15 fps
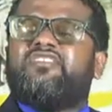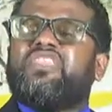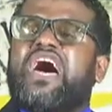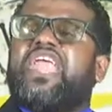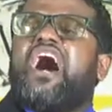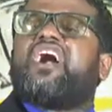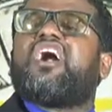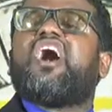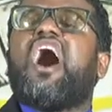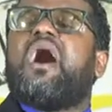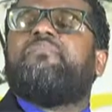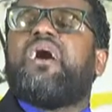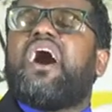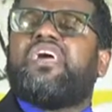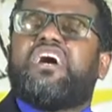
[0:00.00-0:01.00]
than a
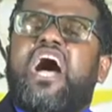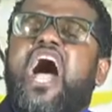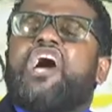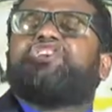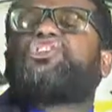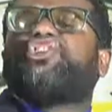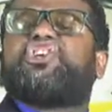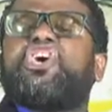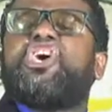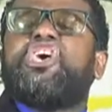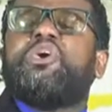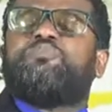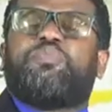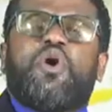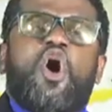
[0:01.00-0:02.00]
common,
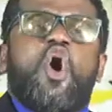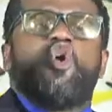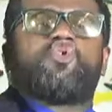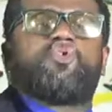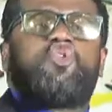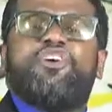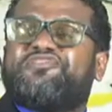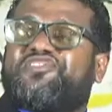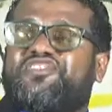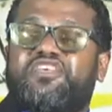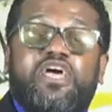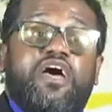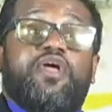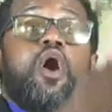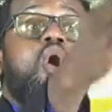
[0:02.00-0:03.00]
cheap
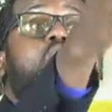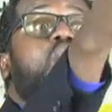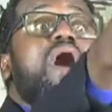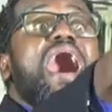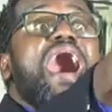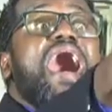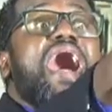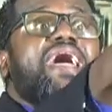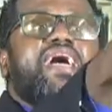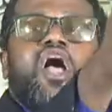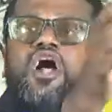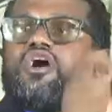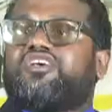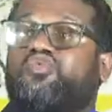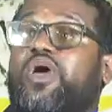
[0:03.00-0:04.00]
Christian. Why?
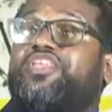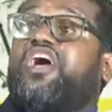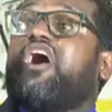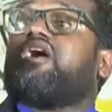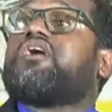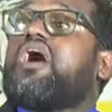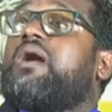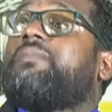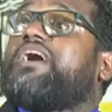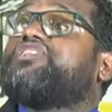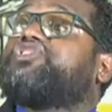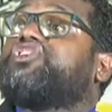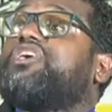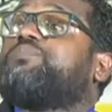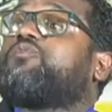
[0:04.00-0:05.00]
Because when you're a common,
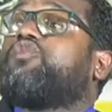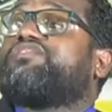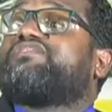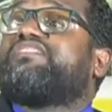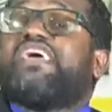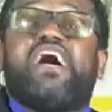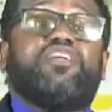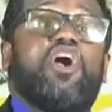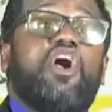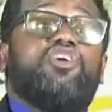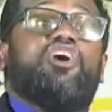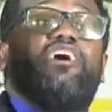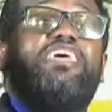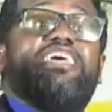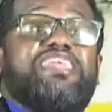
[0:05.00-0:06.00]
cheap Christian,
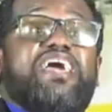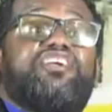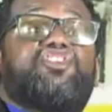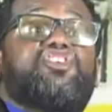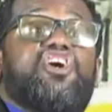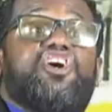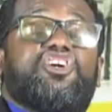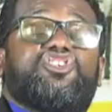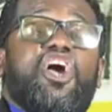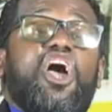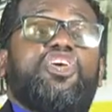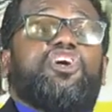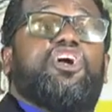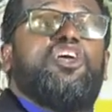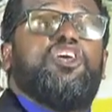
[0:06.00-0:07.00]
you're in the church,
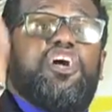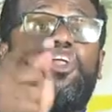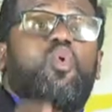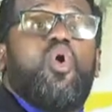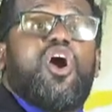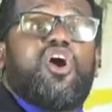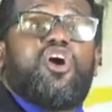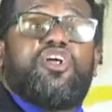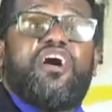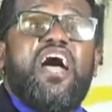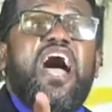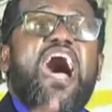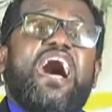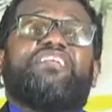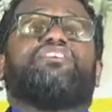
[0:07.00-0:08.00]
you hear the word,
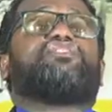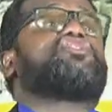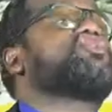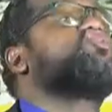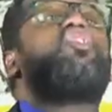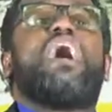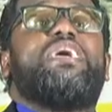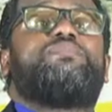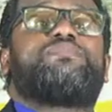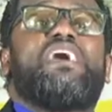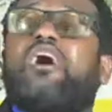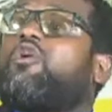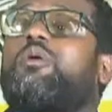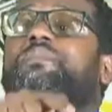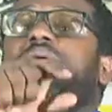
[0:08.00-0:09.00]
and the stripes
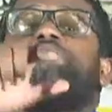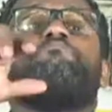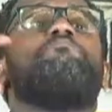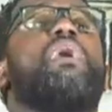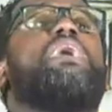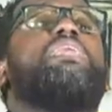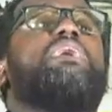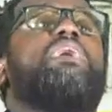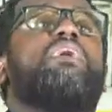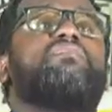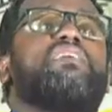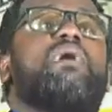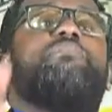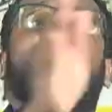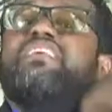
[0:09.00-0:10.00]
are going to be many.
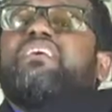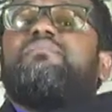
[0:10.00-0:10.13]
So I better you